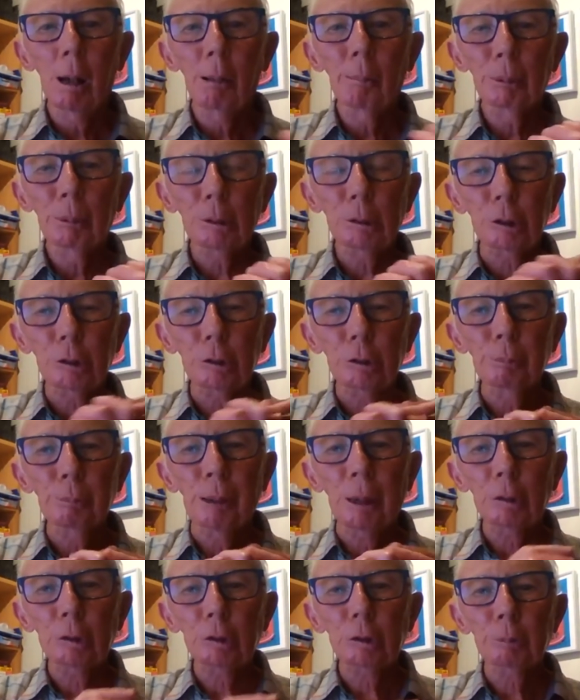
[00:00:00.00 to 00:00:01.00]
Brigid, you
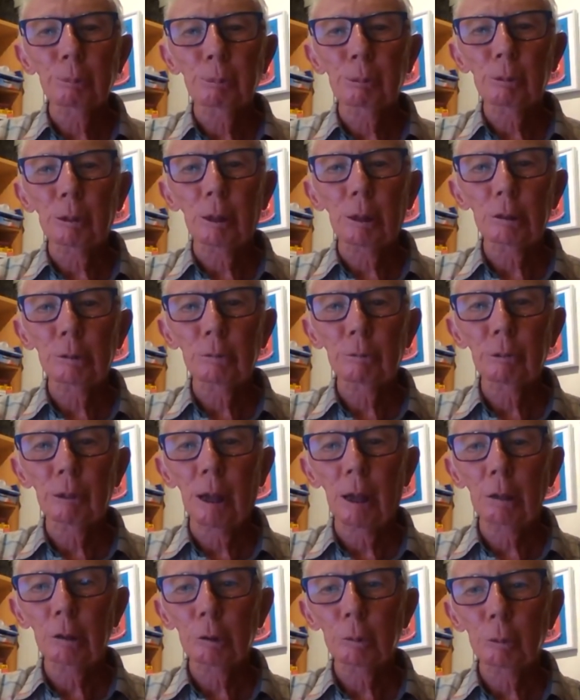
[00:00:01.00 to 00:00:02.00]
mentioned Progressive
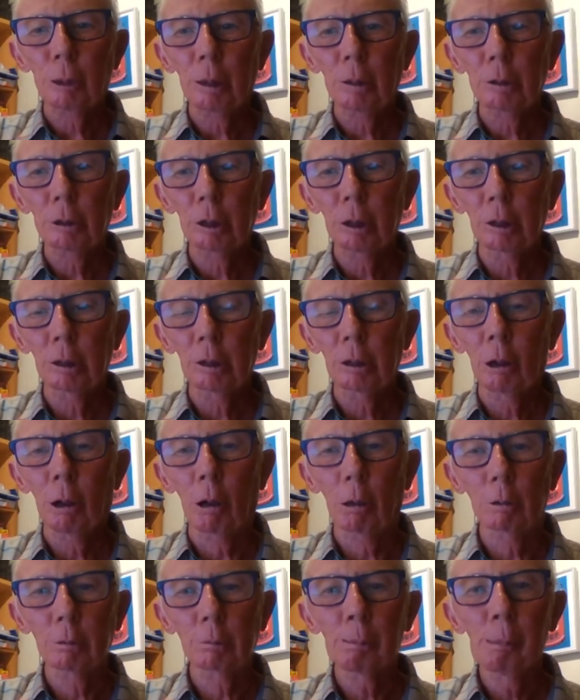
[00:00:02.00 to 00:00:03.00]
Alliance quite early
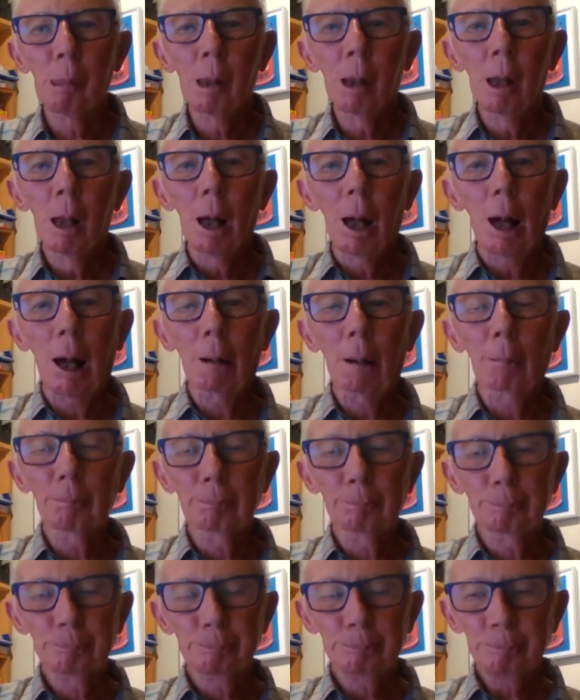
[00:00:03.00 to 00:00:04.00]
on,
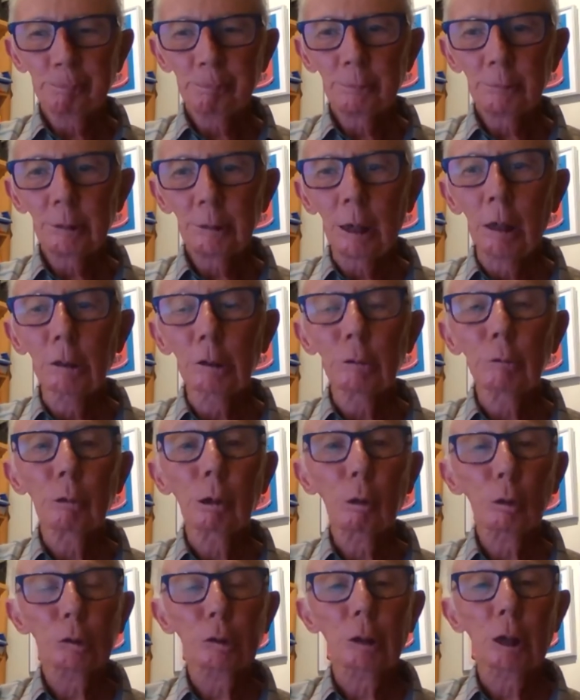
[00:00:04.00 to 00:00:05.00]
and you've
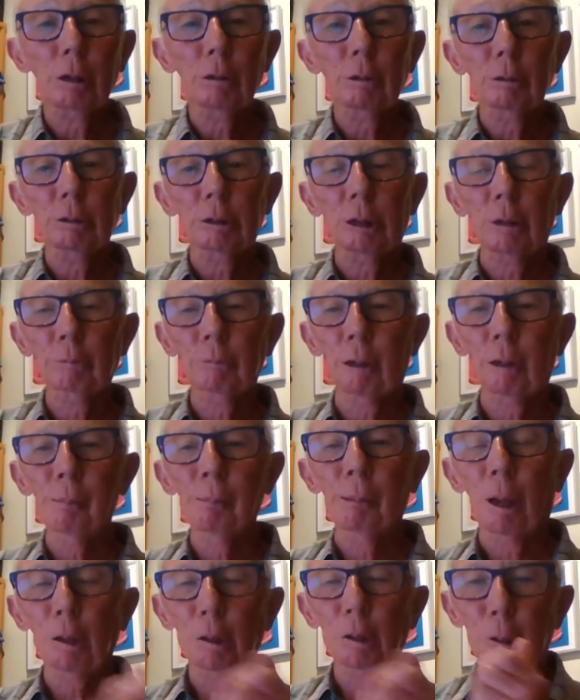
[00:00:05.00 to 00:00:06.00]
not said
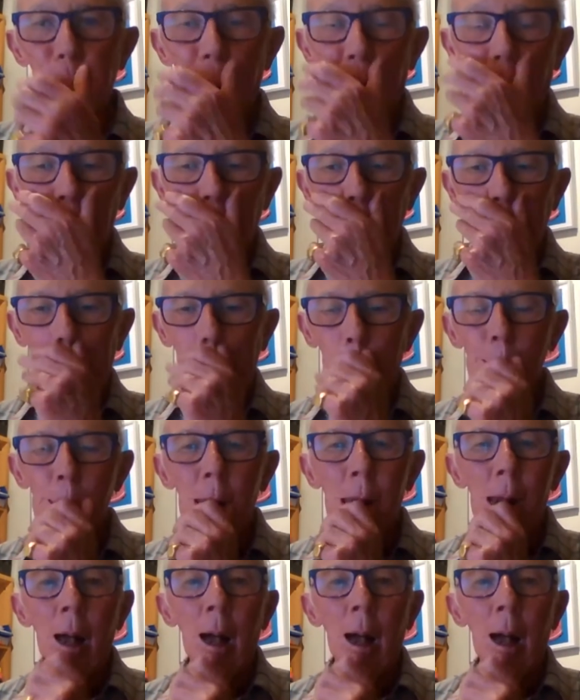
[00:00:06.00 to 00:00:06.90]
very much about it.